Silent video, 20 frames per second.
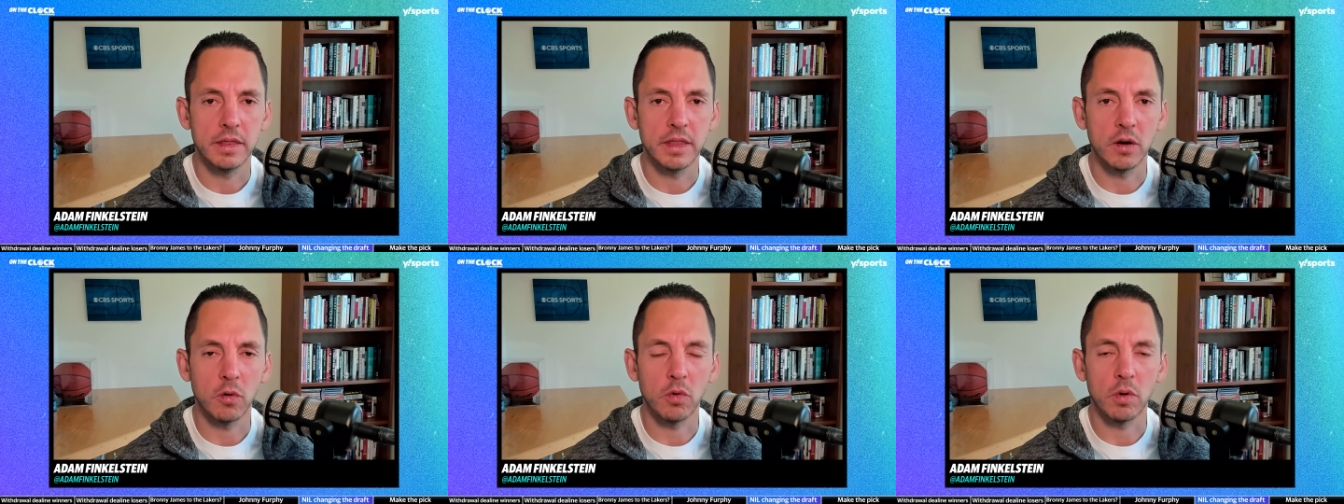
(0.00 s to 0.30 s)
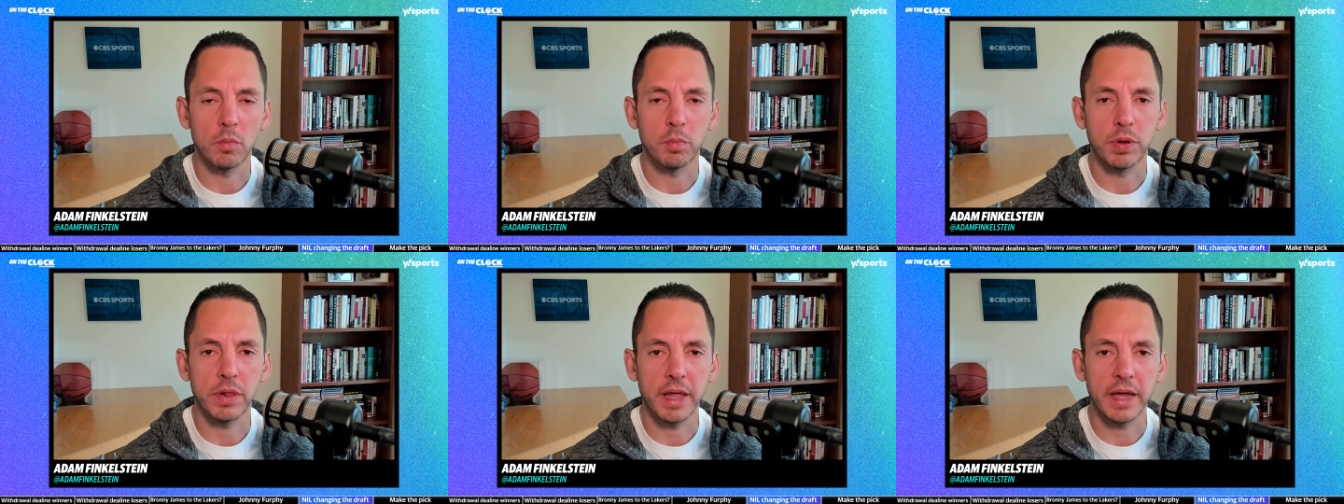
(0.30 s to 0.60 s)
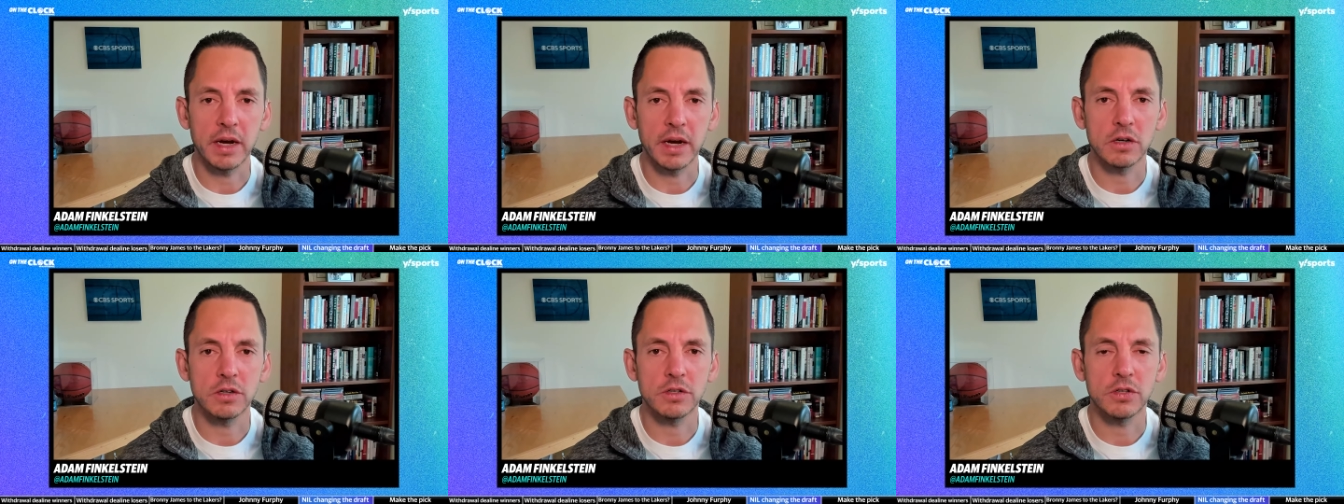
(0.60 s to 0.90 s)
there were
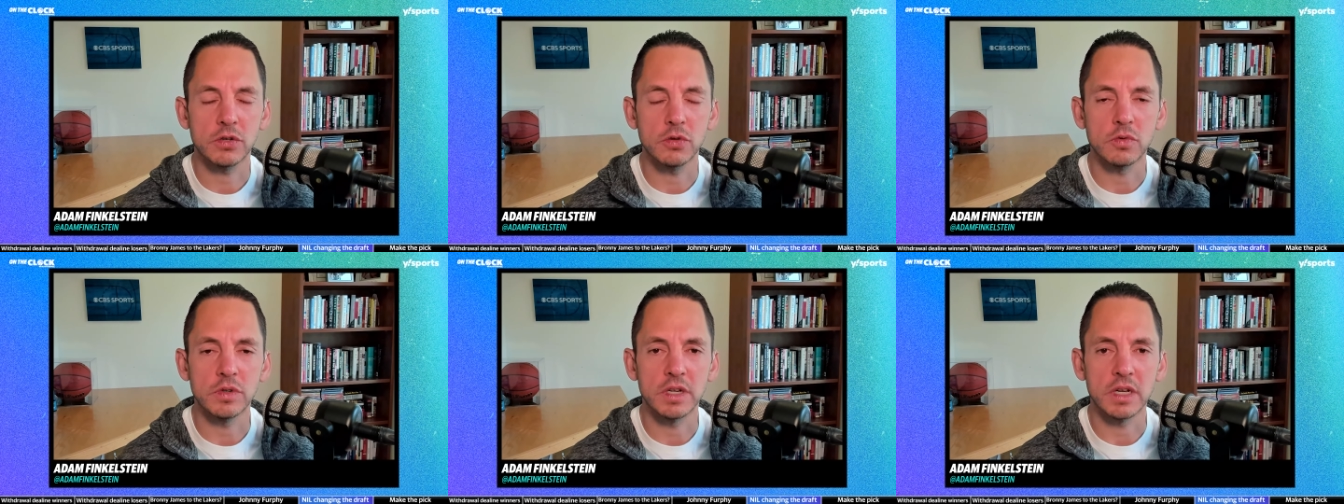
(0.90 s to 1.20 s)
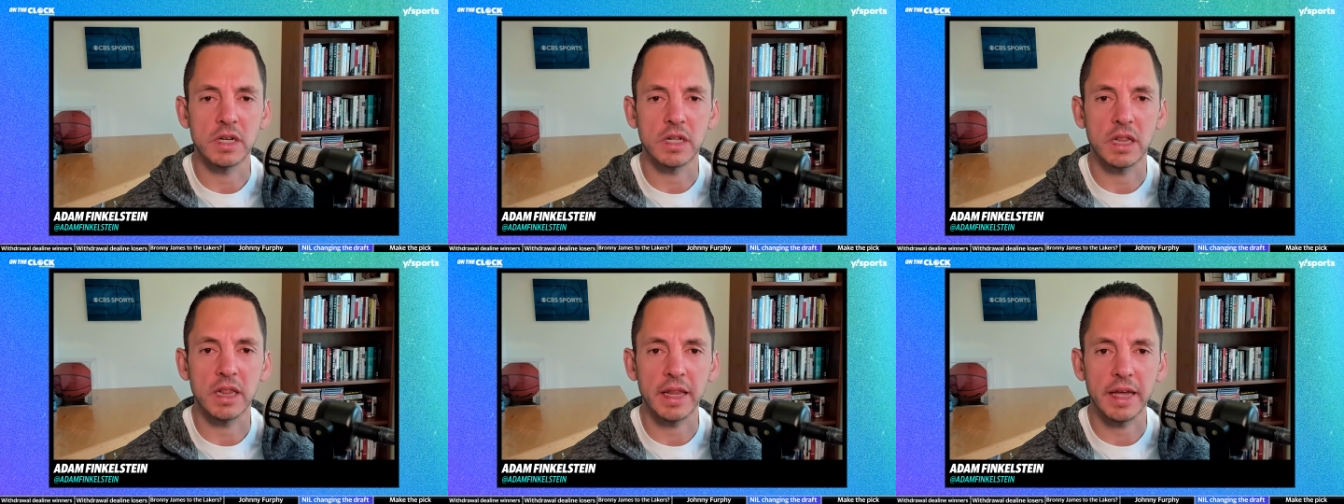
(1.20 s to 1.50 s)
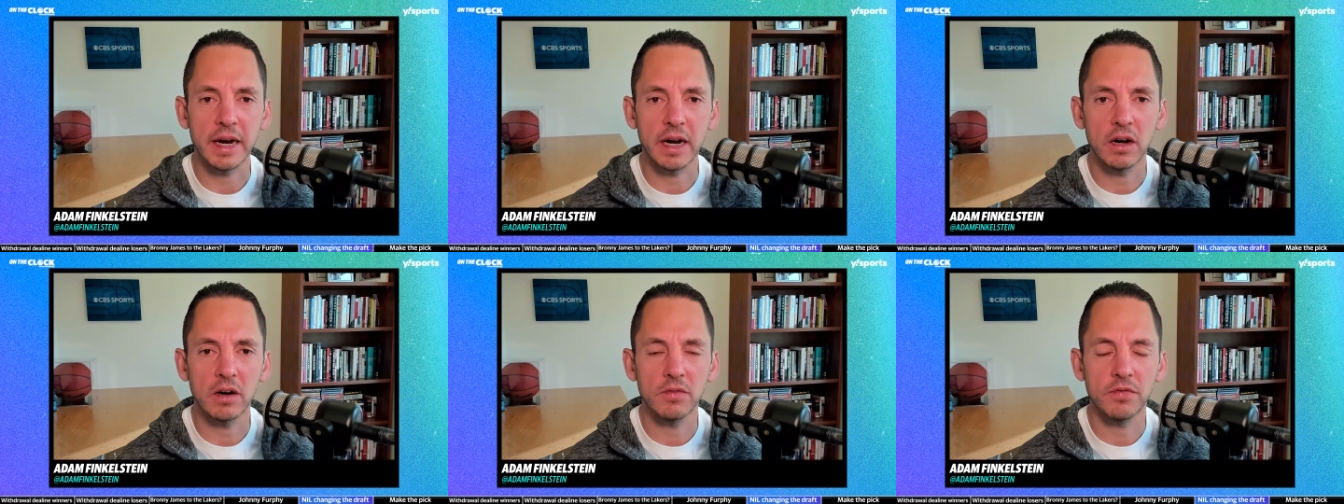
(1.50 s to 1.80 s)
players who
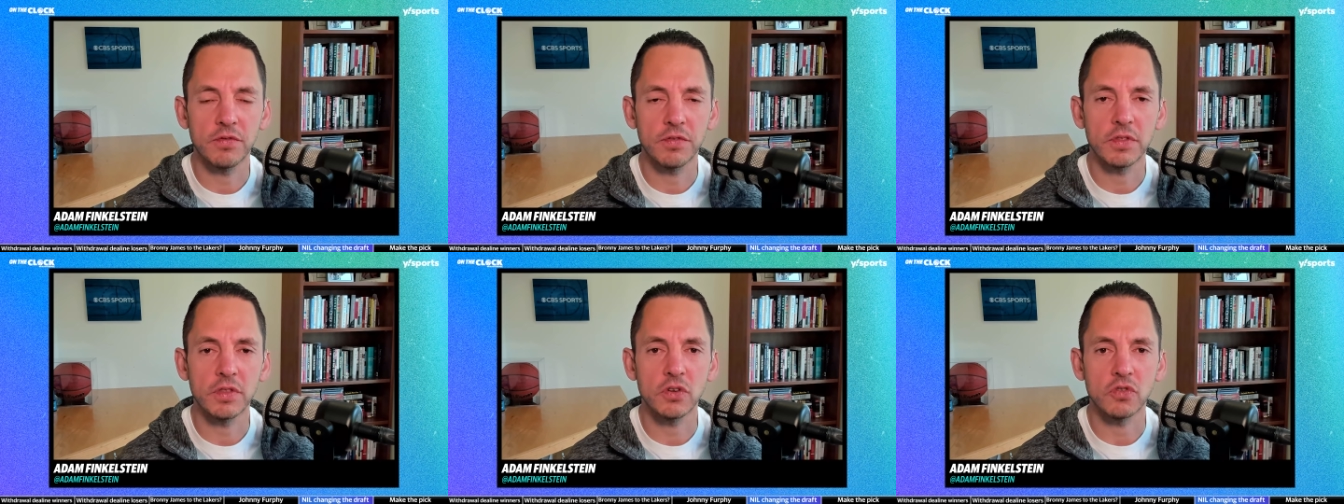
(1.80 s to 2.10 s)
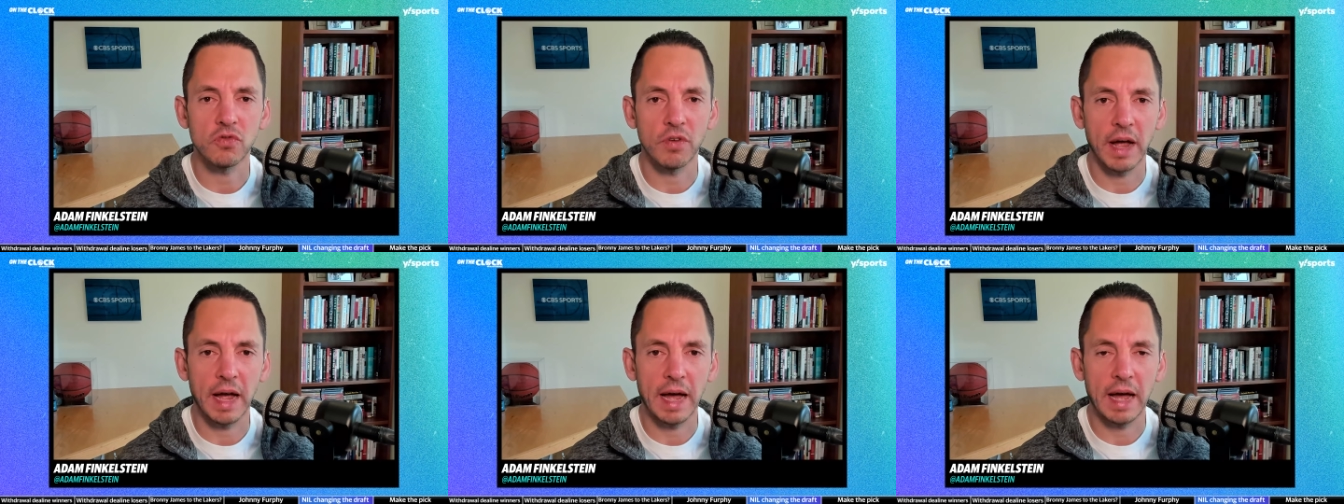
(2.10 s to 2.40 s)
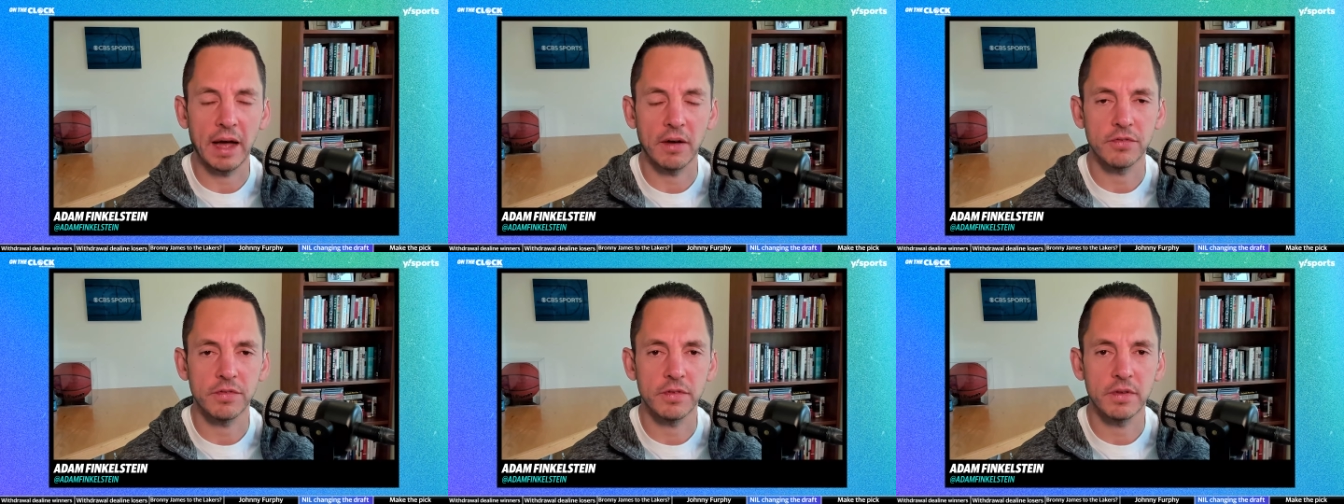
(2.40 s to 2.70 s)
declared for the
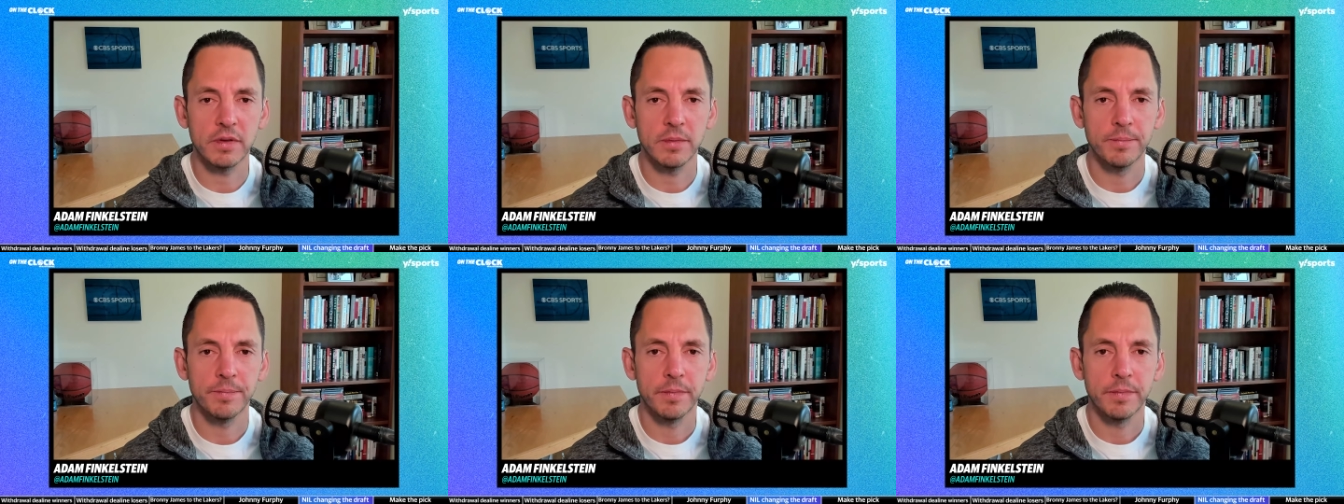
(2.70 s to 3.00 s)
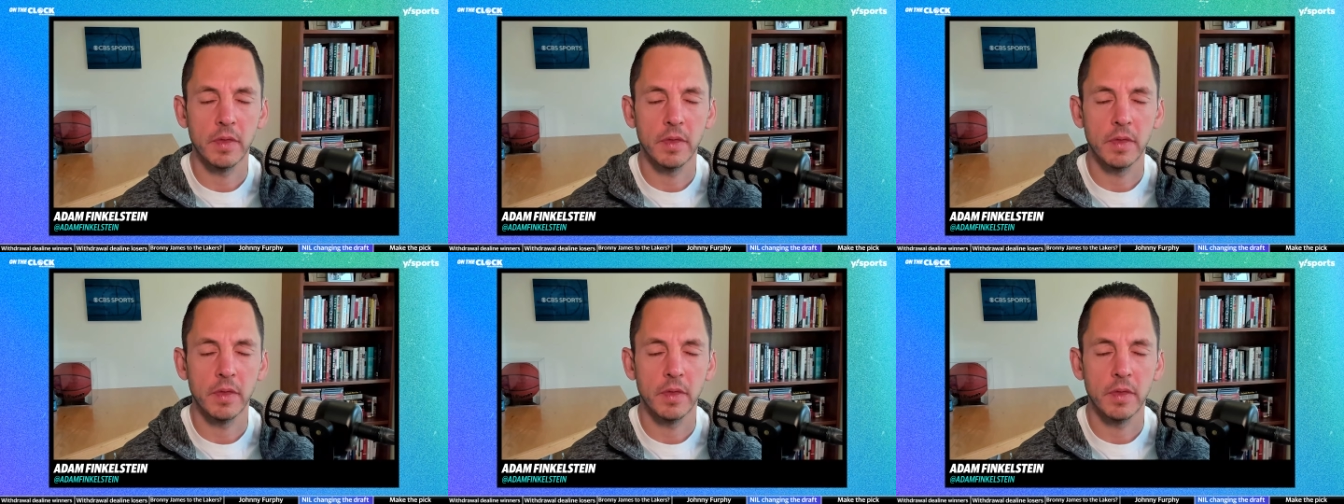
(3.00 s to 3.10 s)
draft